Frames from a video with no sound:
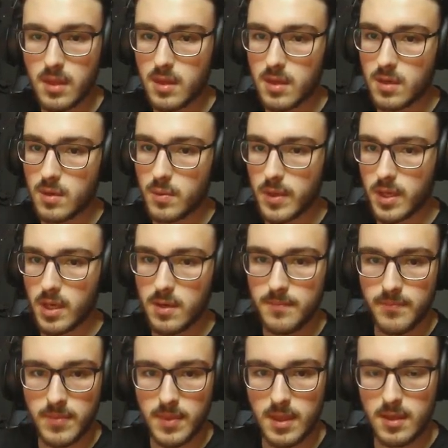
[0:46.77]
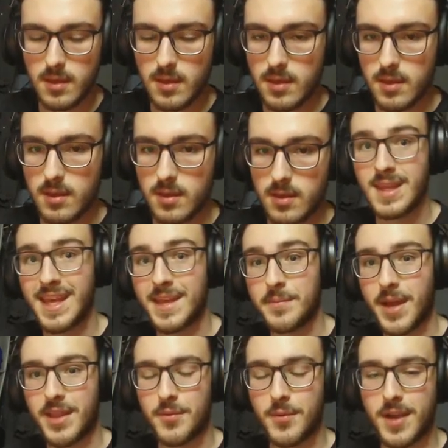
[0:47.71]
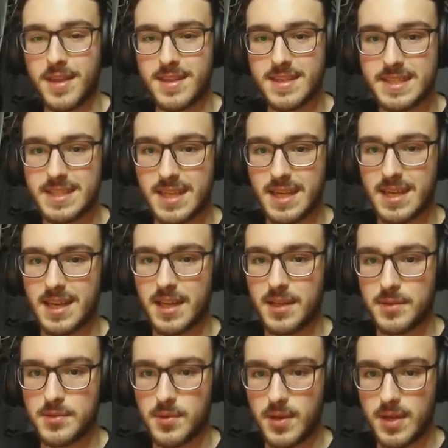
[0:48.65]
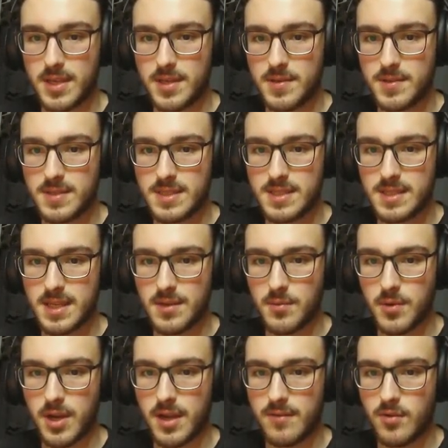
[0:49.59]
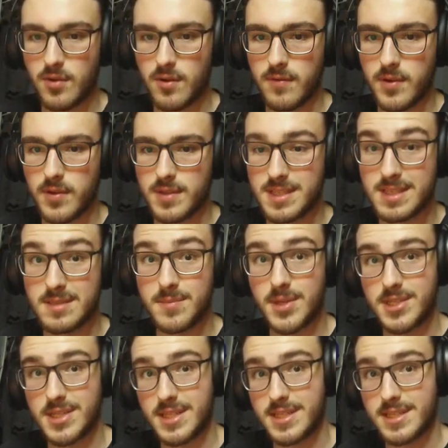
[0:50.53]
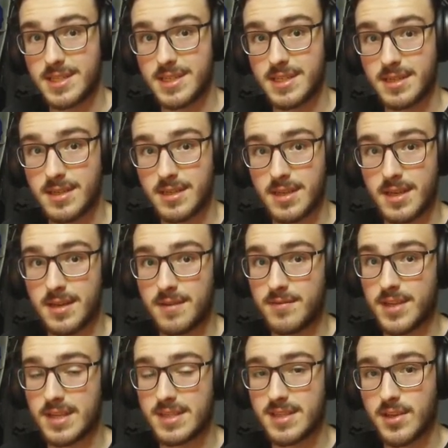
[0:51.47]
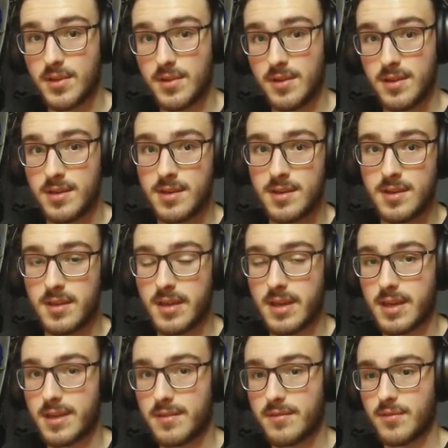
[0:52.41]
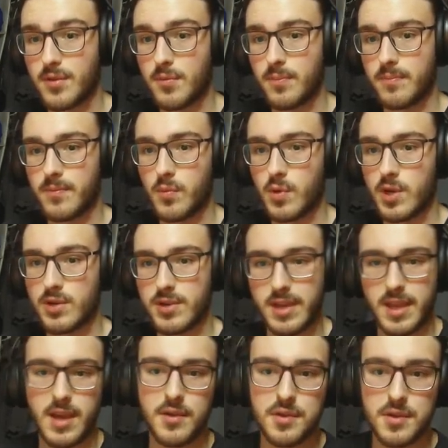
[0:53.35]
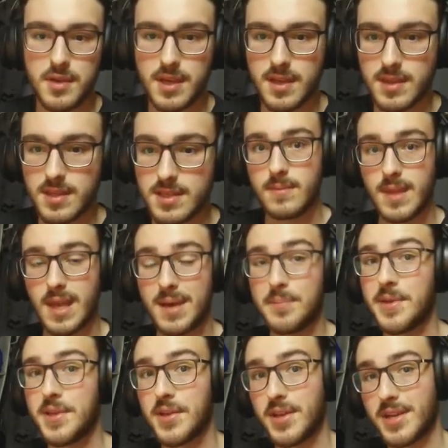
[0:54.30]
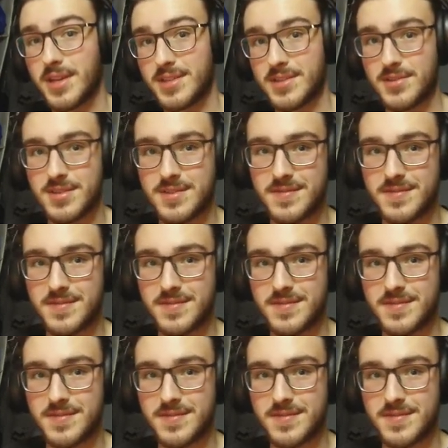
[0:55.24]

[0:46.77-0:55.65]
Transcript: There we go. And by the way, this color tool I use, where I hover over, this is built into VS Code. If you're wondering how you can get this, but you can also just